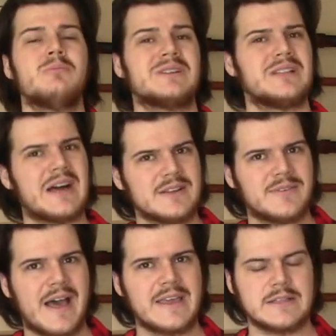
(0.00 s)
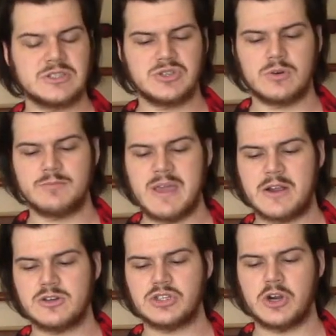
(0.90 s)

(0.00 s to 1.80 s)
but a lot of high-end sword makers